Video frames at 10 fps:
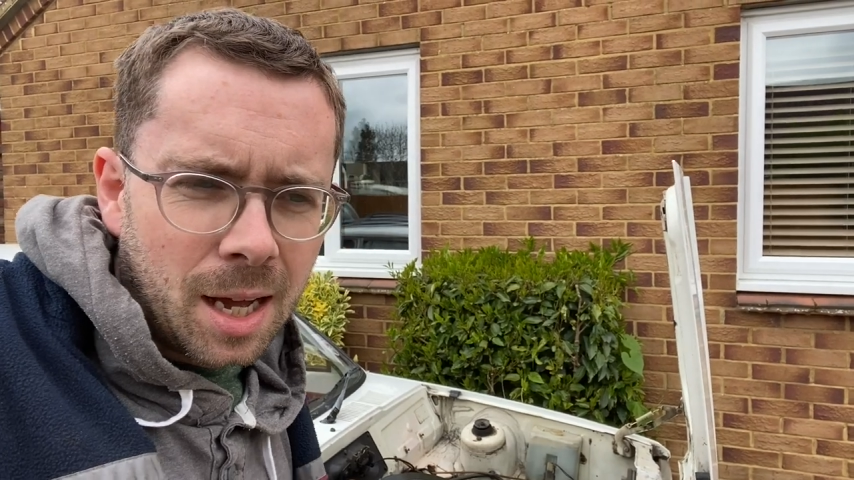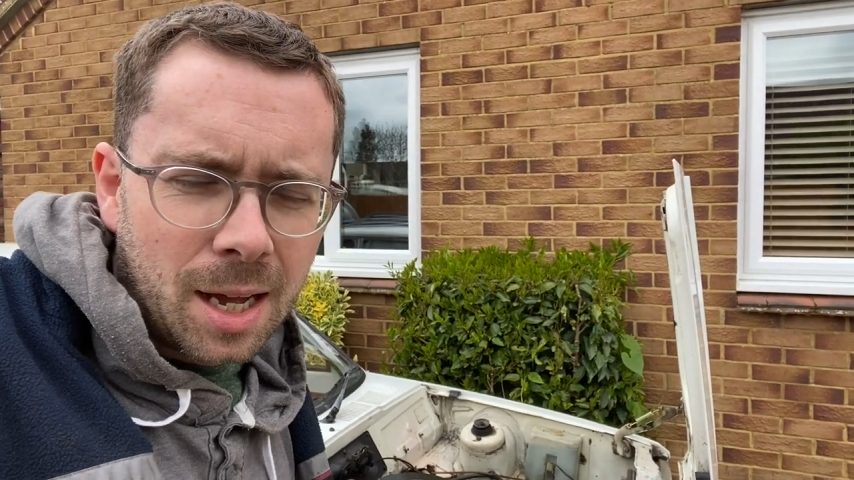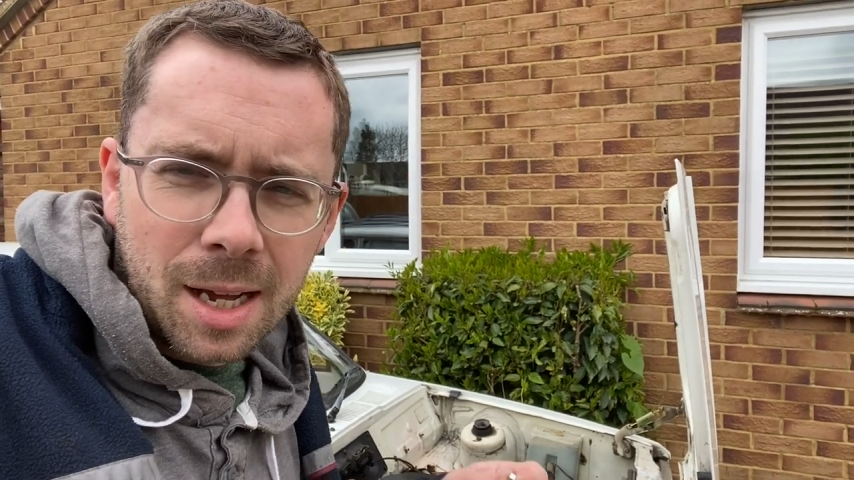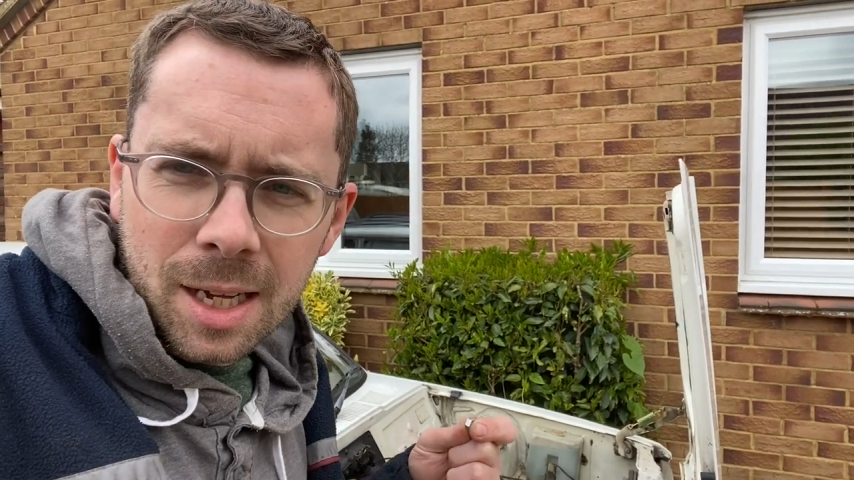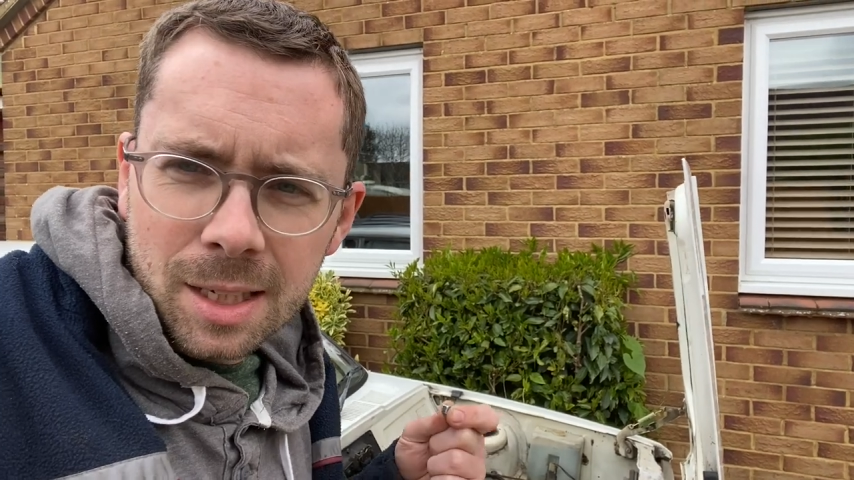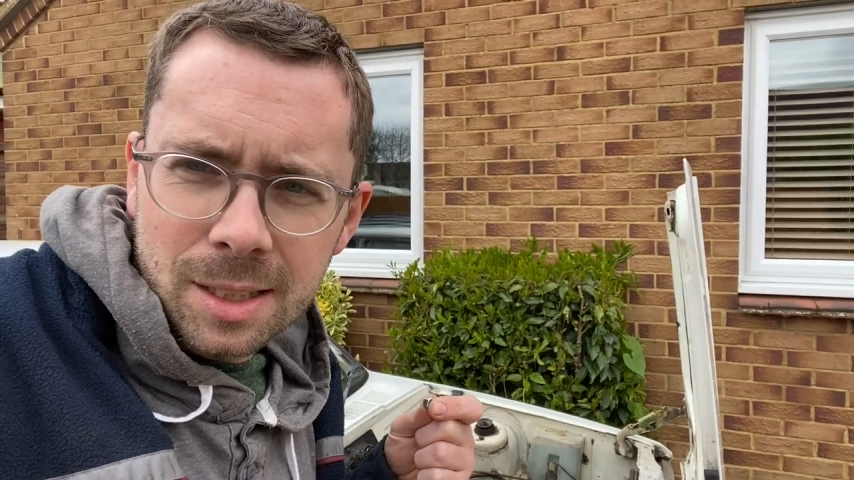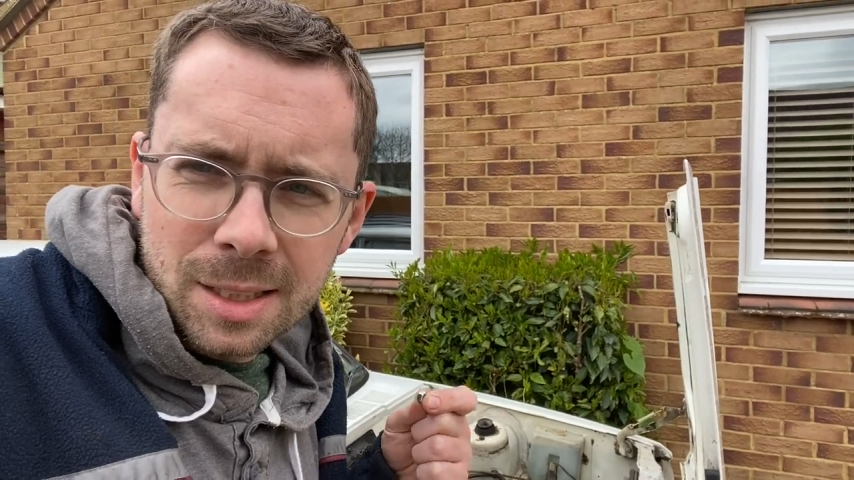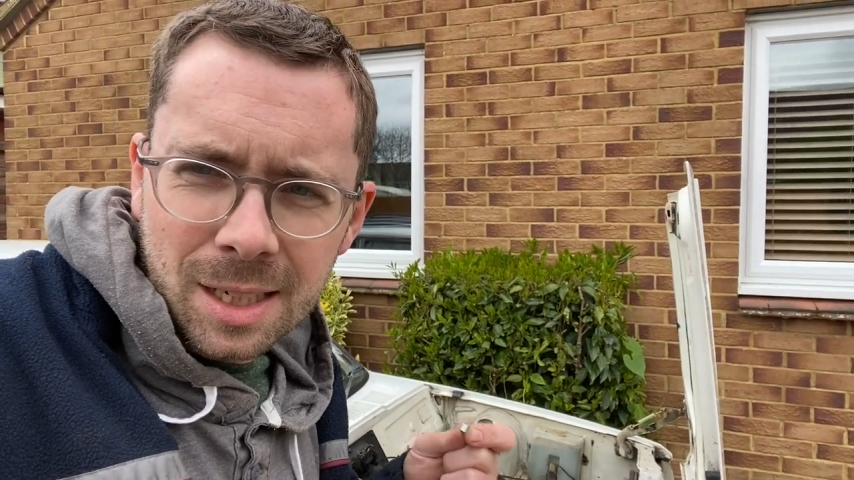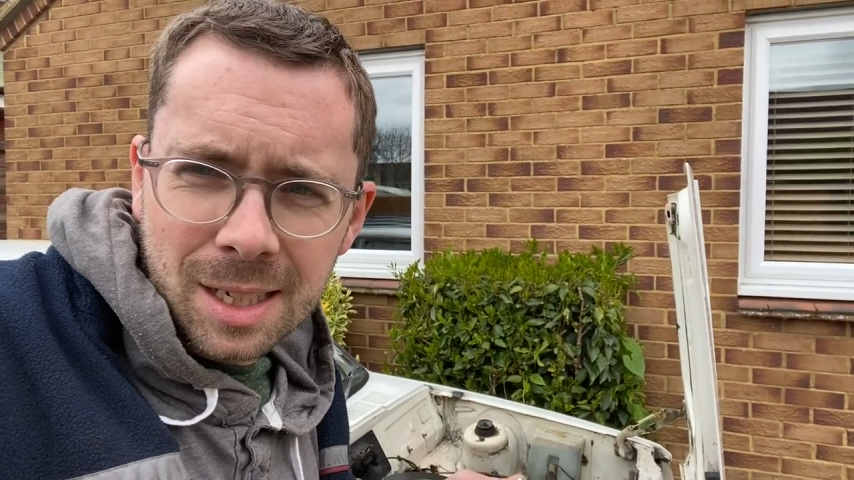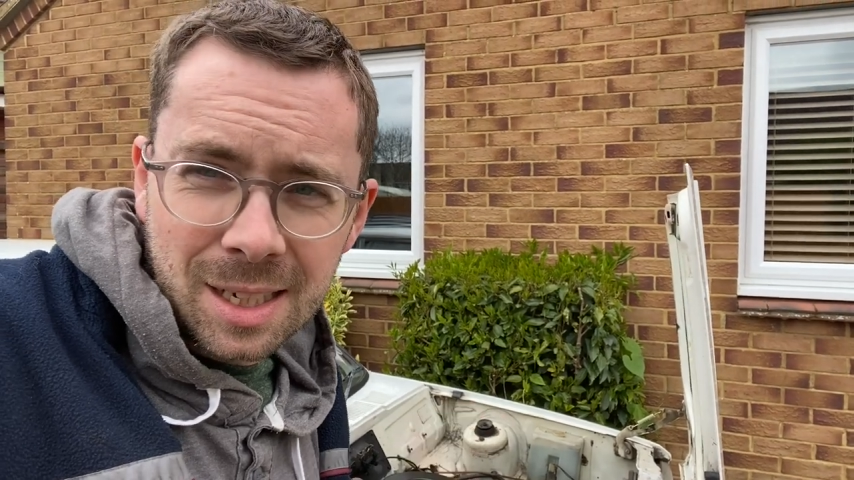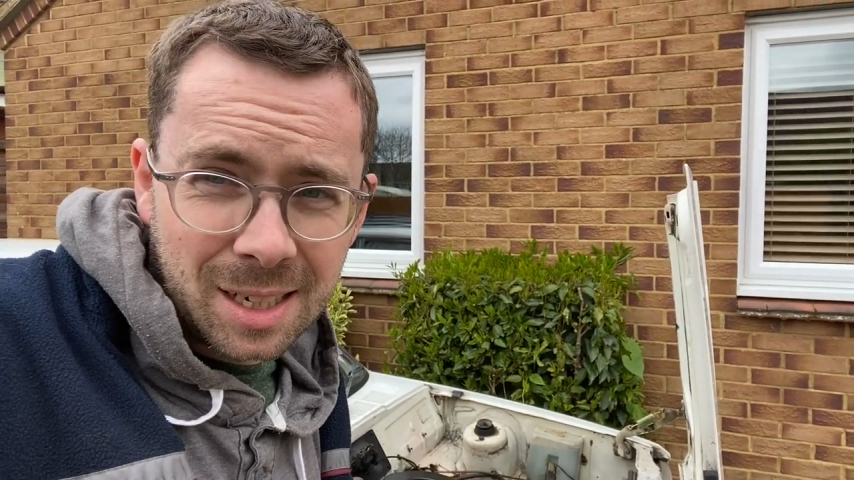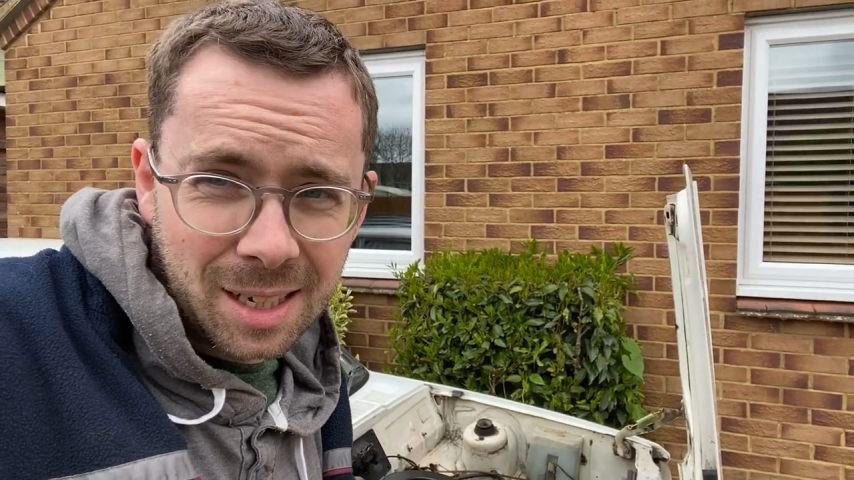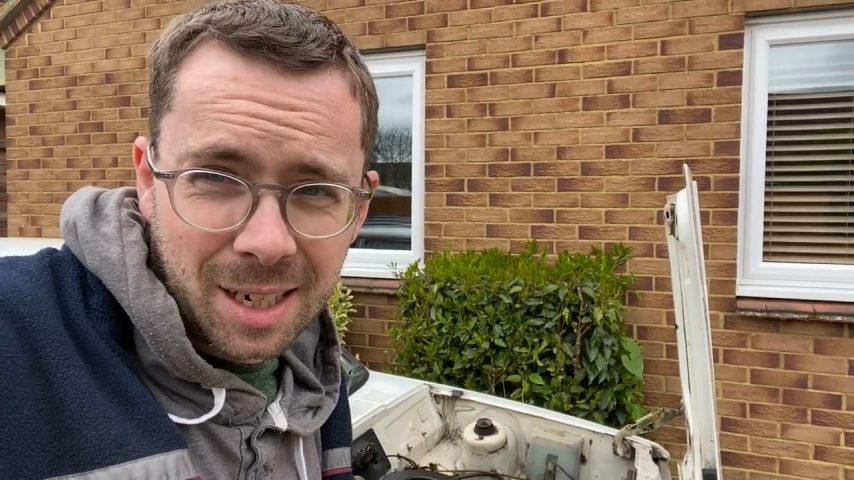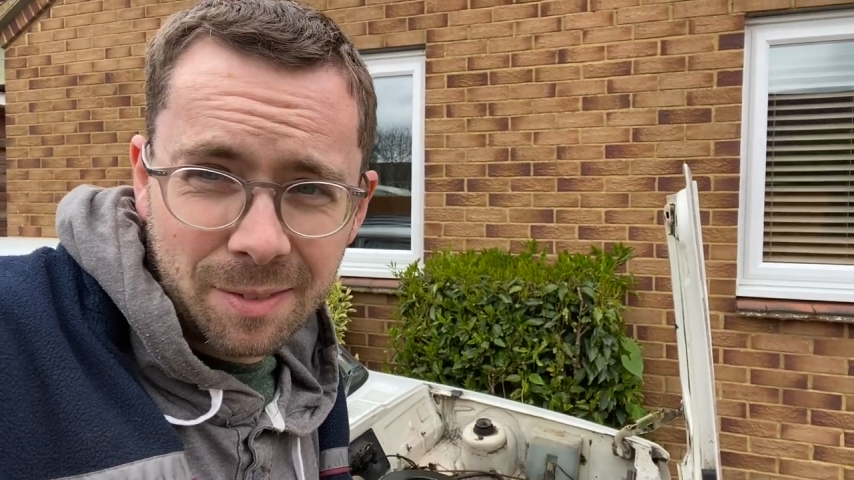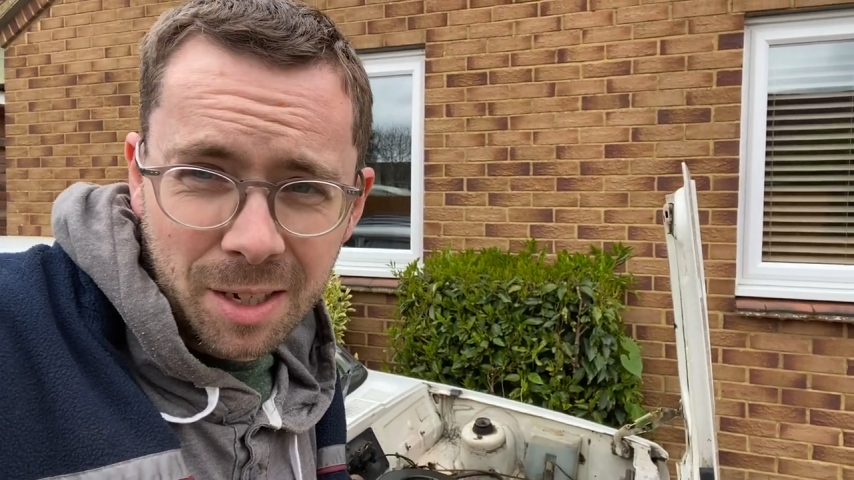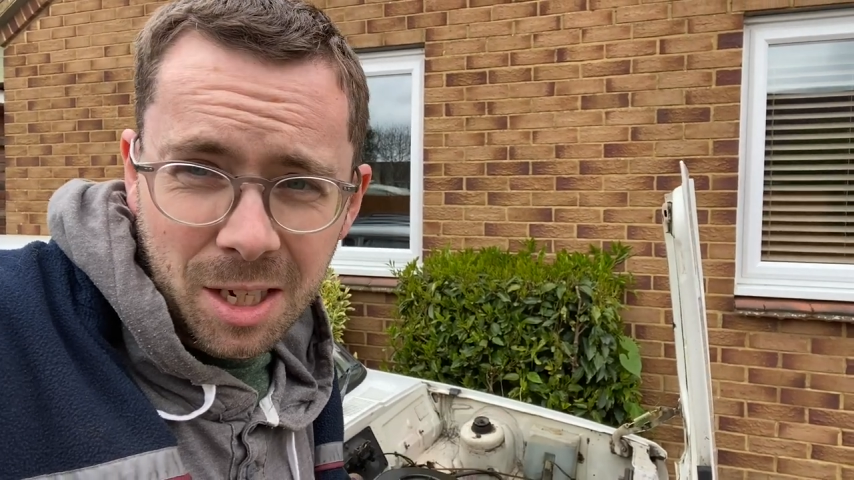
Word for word: and uh, I'm going to give it a